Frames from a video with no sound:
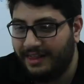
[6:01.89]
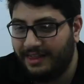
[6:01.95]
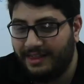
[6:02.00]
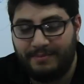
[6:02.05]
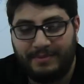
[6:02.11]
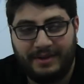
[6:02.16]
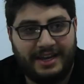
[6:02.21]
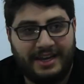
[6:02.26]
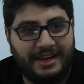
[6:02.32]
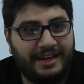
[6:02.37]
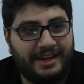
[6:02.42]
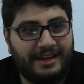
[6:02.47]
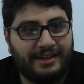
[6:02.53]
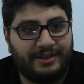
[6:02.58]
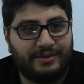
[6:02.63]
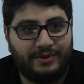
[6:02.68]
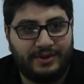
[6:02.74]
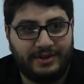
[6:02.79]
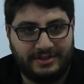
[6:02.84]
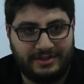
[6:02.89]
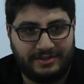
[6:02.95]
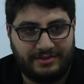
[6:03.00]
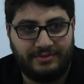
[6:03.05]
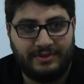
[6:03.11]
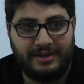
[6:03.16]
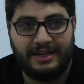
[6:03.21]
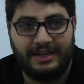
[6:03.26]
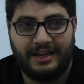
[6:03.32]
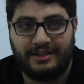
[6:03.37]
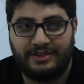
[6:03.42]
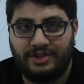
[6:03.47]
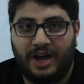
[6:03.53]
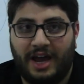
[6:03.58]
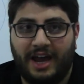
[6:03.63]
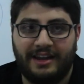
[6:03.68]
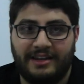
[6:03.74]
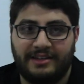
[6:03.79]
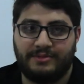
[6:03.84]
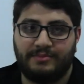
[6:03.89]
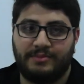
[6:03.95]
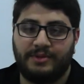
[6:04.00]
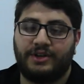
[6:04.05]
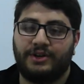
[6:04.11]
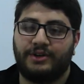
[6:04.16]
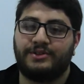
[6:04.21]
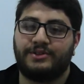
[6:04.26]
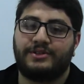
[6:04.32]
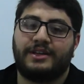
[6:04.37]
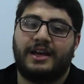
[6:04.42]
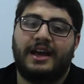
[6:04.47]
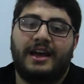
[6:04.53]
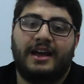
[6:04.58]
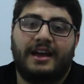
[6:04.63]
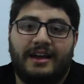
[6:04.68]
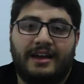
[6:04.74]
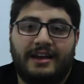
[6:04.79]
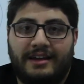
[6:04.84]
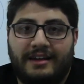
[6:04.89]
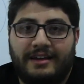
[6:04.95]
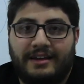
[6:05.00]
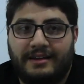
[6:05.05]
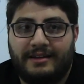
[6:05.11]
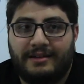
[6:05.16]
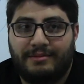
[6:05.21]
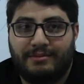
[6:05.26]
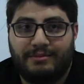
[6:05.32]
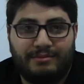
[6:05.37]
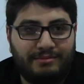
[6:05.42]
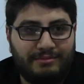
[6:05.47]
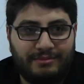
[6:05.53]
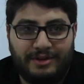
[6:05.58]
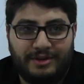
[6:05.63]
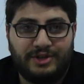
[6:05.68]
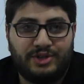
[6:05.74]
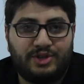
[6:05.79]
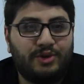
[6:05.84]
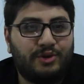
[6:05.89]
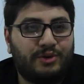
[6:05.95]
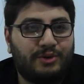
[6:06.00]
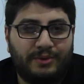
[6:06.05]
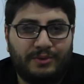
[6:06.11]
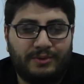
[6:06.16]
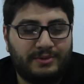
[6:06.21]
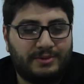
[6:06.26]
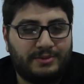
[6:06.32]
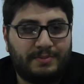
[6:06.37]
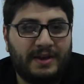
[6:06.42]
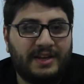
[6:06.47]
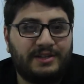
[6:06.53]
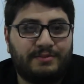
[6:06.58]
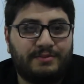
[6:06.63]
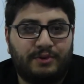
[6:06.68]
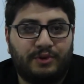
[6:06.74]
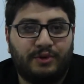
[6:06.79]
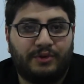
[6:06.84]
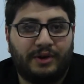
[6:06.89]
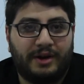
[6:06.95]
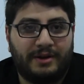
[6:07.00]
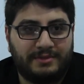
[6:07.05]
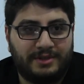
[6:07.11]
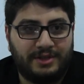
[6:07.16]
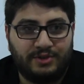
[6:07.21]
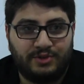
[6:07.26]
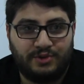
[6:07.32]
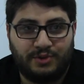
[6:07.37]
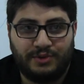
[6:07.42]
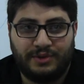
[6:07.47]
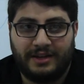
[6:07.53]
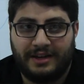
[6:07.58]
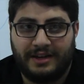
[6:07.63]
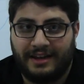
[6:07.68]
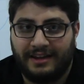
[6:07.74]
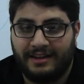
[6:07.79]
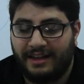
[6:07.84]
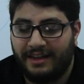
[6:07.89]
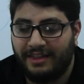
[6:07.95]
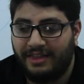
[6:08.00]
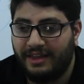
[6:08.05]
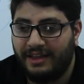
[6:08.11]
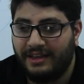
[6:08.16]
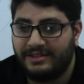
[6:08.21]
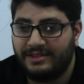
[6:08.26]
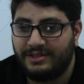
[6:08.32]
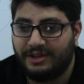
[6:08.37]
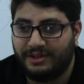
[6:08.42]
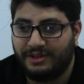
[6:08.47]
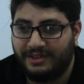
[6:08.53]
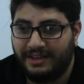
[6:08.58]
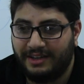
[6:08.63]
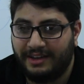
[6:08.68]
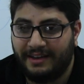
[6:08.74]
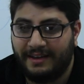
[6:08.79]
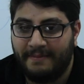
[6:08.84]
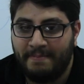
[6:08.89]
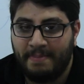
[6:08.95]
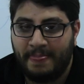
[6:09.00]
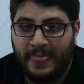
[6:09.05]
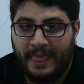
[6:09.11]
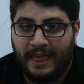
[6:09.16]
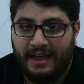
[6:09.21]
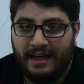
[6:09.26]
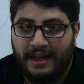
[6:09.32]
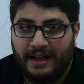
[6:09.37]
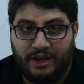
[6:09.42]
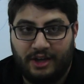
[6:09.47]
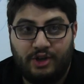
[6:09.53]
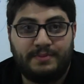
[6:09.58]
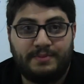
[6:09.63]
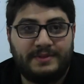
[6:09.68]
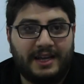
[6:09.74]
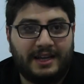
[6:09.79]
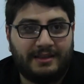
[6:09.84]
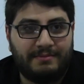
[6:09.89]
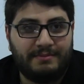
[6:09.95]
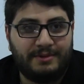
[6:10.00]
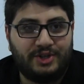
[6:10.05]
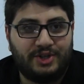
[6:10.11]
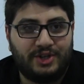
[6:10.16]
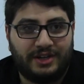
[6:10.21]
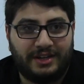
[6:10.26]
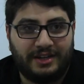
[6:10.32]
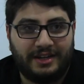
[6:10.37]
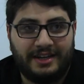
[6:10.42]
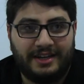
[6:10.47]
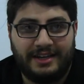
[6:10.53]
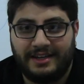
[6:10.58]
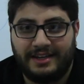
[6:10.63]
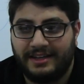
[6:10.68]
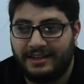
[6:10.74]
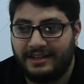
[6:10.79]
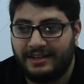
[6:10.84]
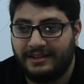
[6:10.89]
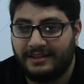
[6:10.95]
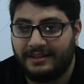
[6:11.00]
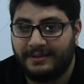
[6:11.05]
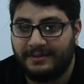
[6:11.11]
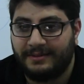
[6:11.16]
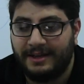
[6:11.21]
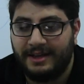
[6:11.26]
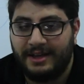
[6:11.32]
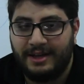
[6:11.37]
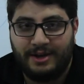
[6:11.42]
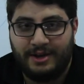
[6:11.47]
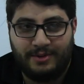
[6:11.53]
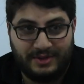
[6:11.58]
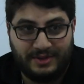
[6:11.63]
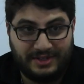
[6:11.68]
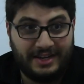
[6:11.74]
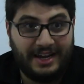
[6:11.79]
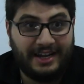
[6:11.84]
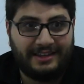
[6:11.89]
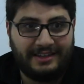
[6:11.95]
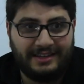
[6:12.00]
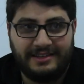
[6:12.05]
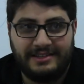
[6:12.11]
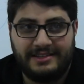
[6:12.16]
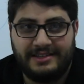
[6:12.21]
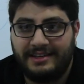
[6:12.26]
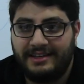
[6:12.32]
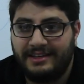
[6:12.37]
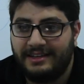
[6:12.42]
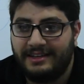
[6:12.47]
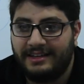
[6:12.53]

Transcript: the beginning, it was really a challenge because there's no space programs in Jordan, and I think starting a CubeSat mission was not easy.